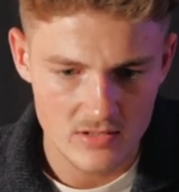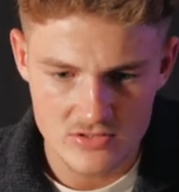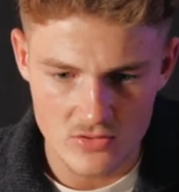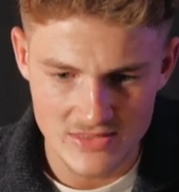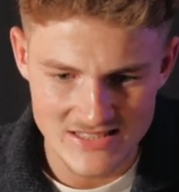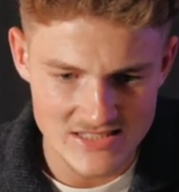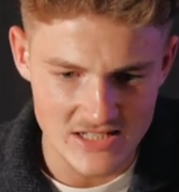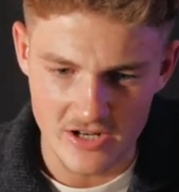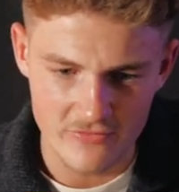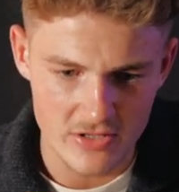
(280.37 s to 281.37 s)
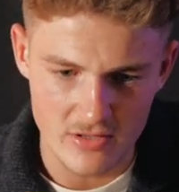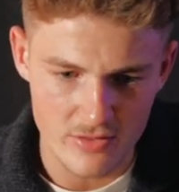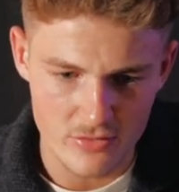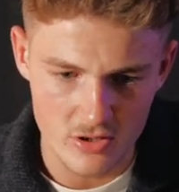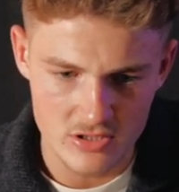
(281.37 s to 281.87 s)
So this is a lot of
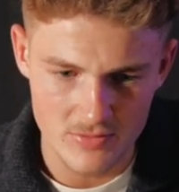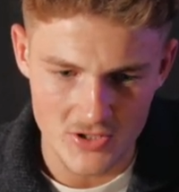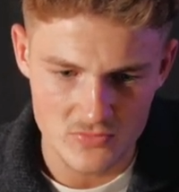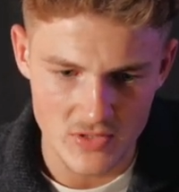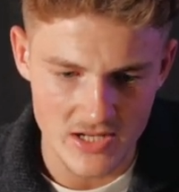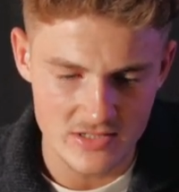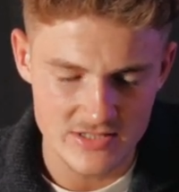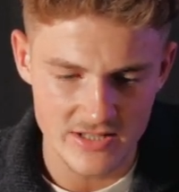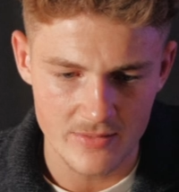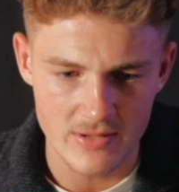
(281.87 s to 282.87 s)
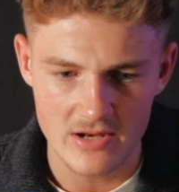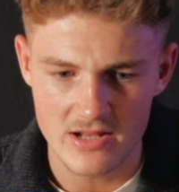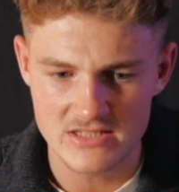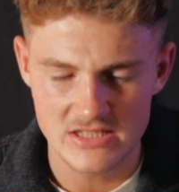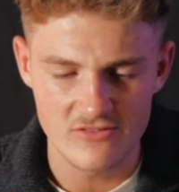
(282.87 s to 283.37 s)
authority because we are again telling about
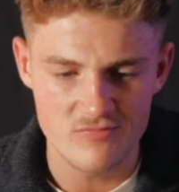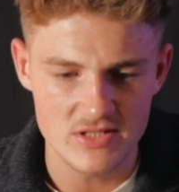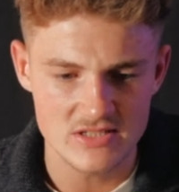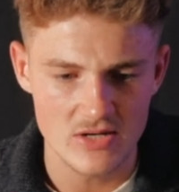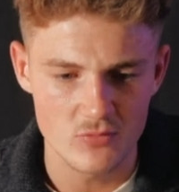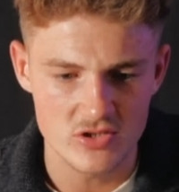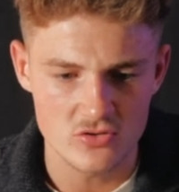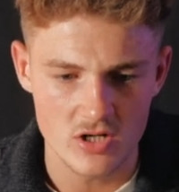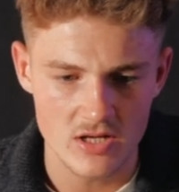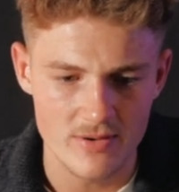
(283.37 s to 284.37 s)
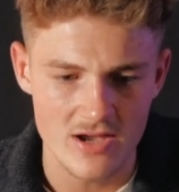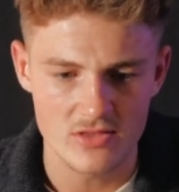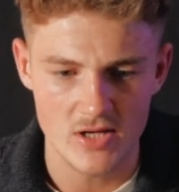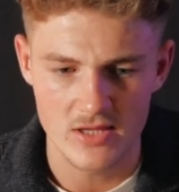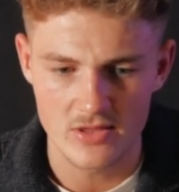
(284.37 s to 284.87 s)
our achievements, and we are talking about
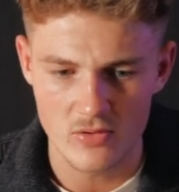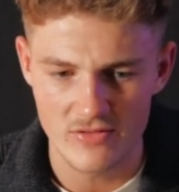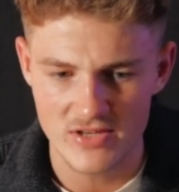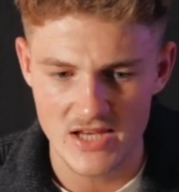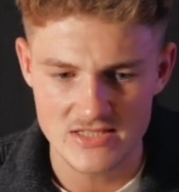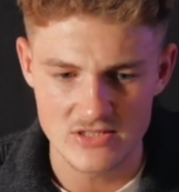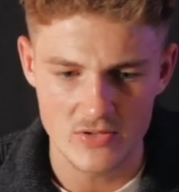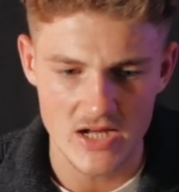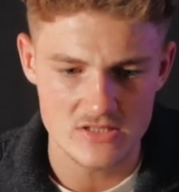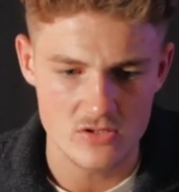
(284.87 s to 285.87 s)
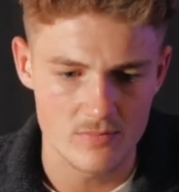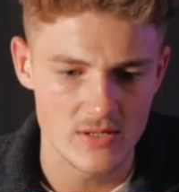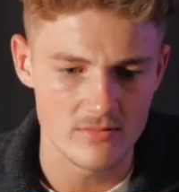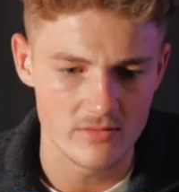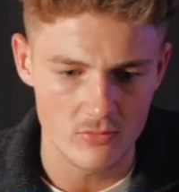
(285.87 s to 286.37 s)
the qualification in regards to the
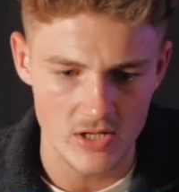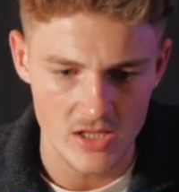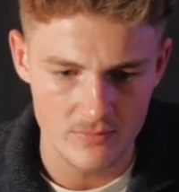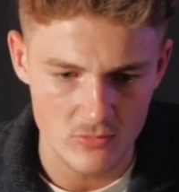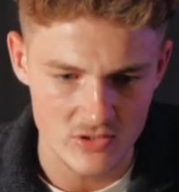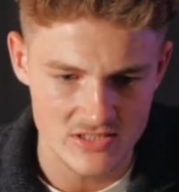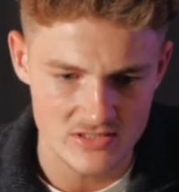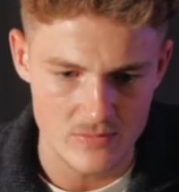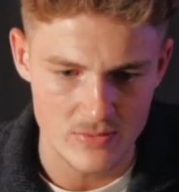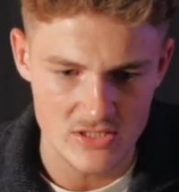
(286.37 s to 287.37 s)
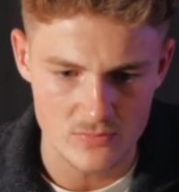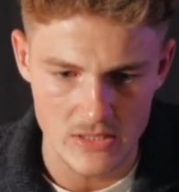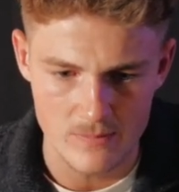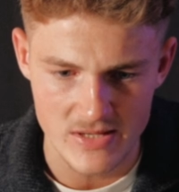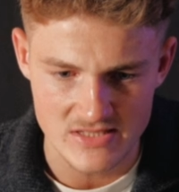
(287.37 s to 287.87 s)
people that we're helping, which is the
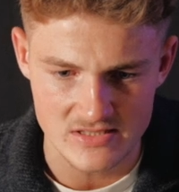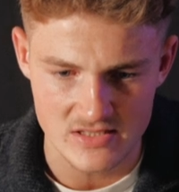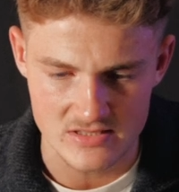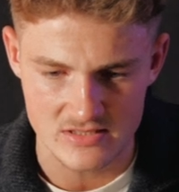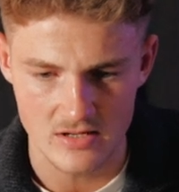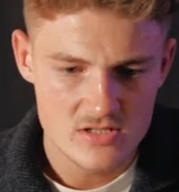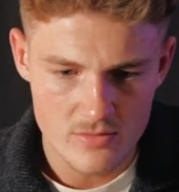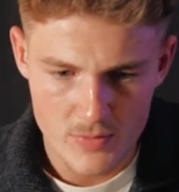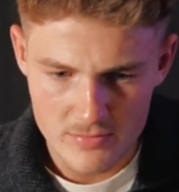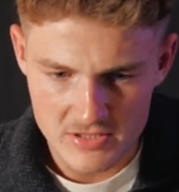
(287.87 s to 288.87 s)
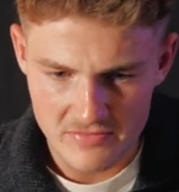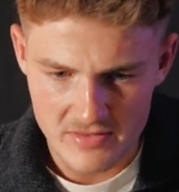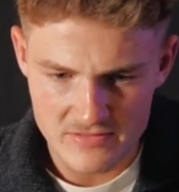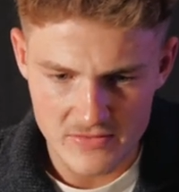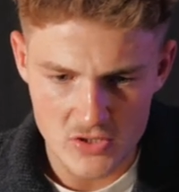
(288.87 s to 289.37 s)
B2B businesses. So the purpose of
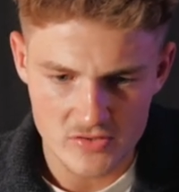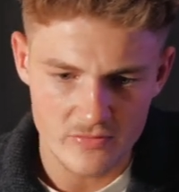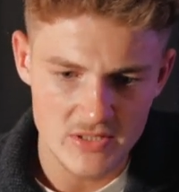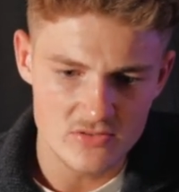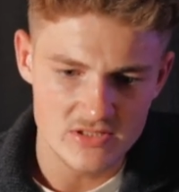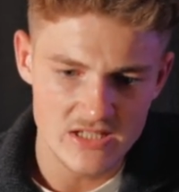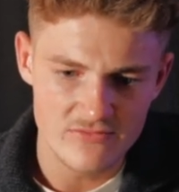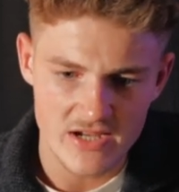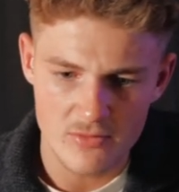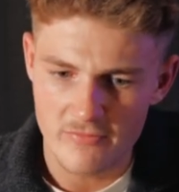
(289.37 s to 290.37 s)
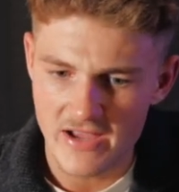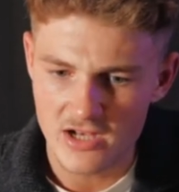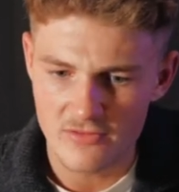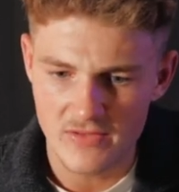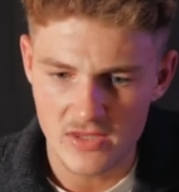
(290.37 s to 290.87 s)
this video is for me to see if I can provide
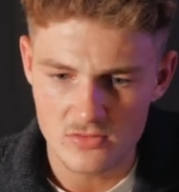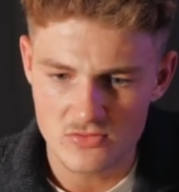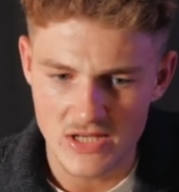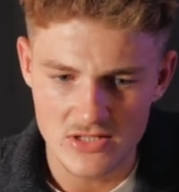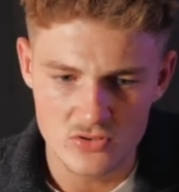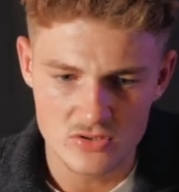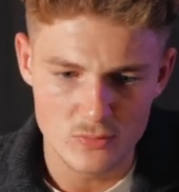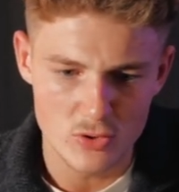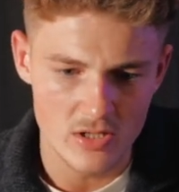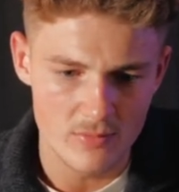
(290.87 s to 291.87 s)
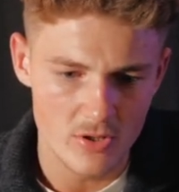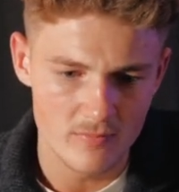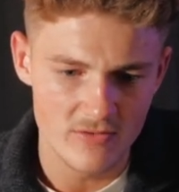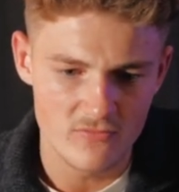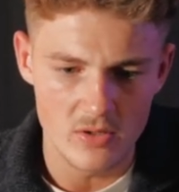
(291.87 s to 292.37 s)
enough value to get you to book an
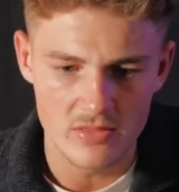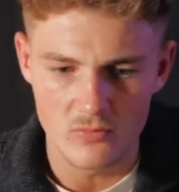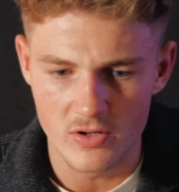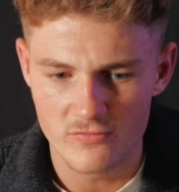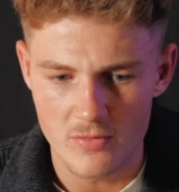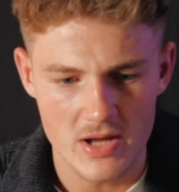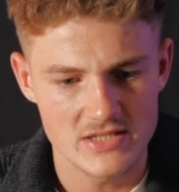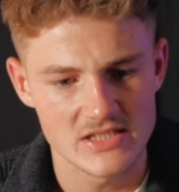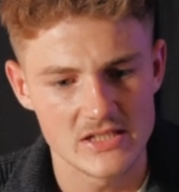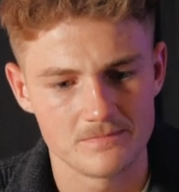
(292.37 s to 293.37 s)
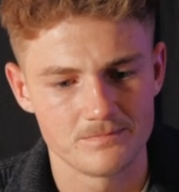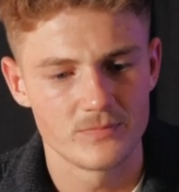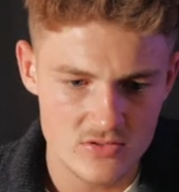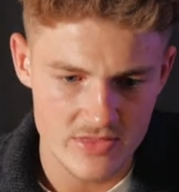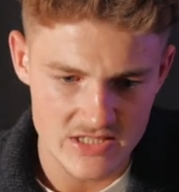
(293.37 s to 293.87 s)
appointment with one from my team.
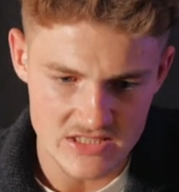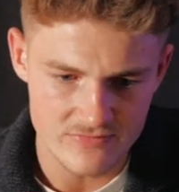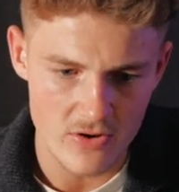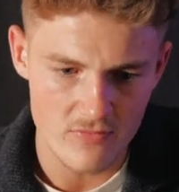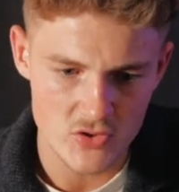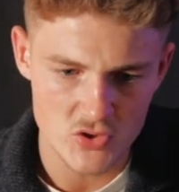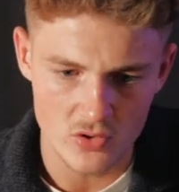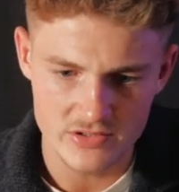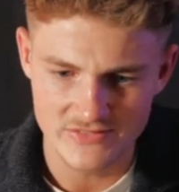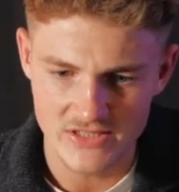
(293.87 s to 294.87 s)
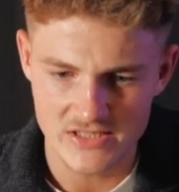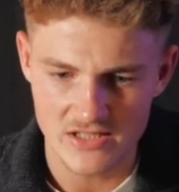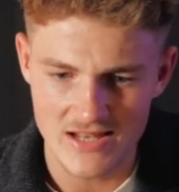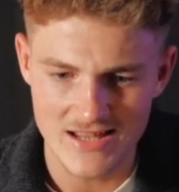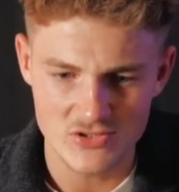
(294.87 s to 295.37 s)
So this is very, very short
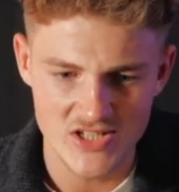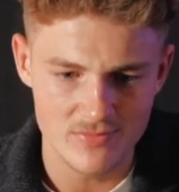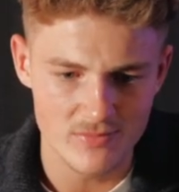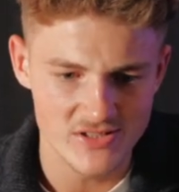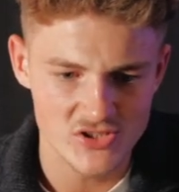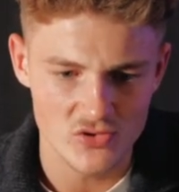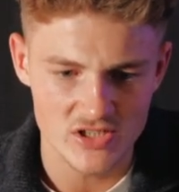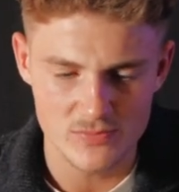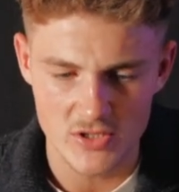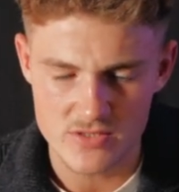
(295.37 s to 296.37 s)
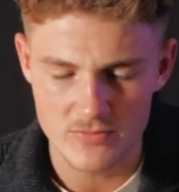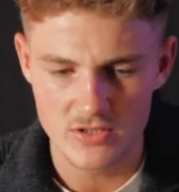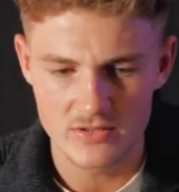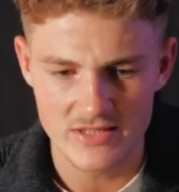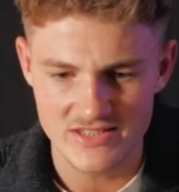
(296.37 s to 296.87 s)
VSL. I like to keep them as short as
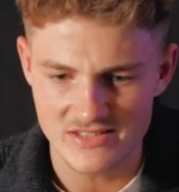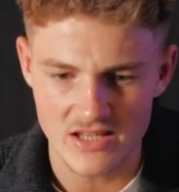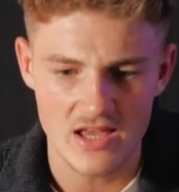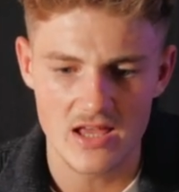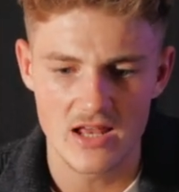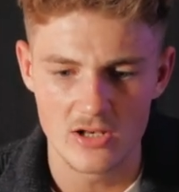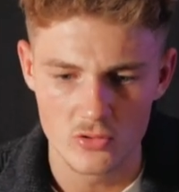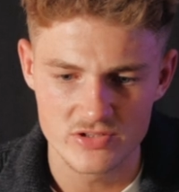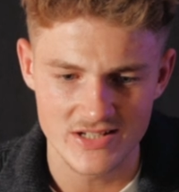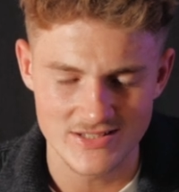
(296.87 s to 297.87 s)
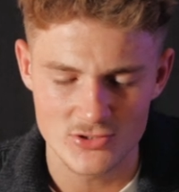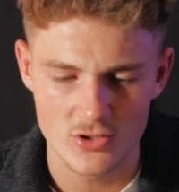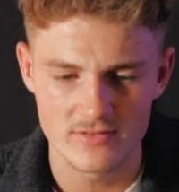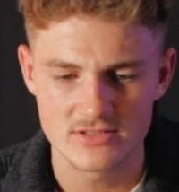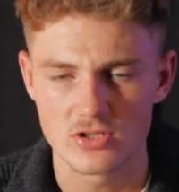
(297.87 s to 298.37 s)
possible. This is a low ticket
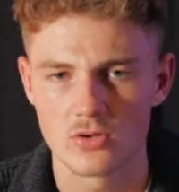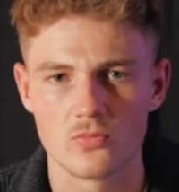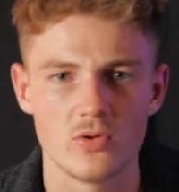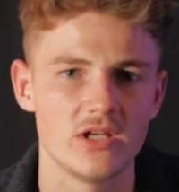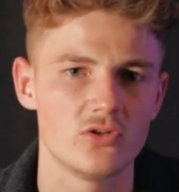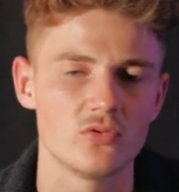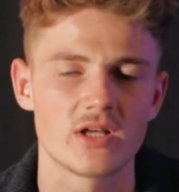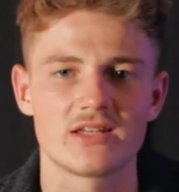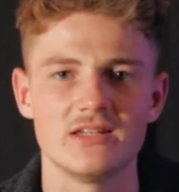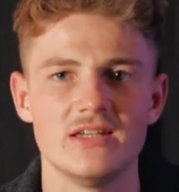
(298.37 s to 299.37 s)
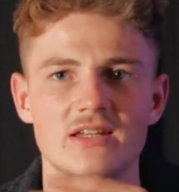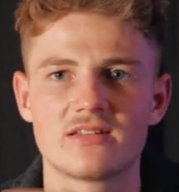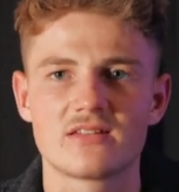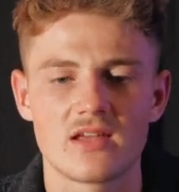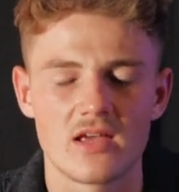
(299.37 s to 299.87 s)
service, so we do not need
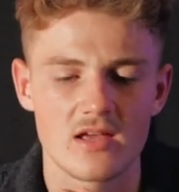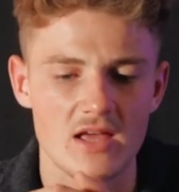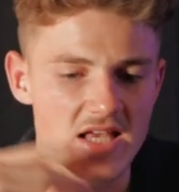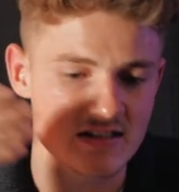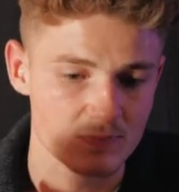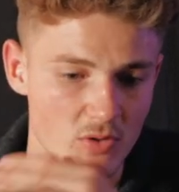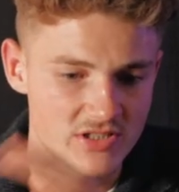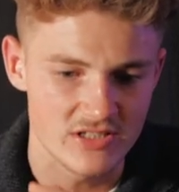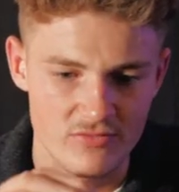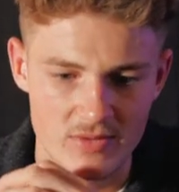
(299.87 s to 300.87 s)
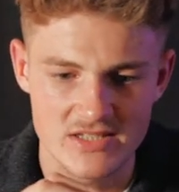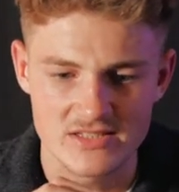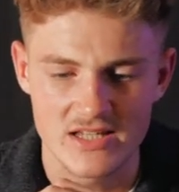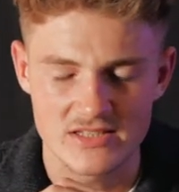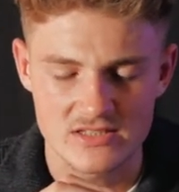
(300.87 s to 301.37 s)
as much
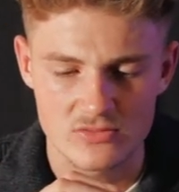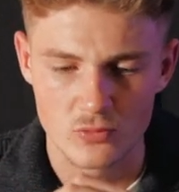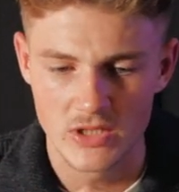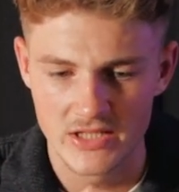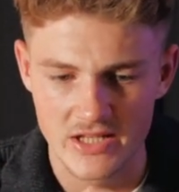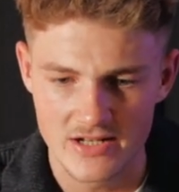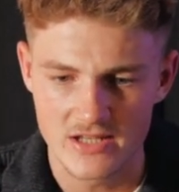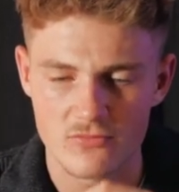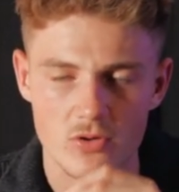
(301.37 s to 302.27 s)
information as we needed if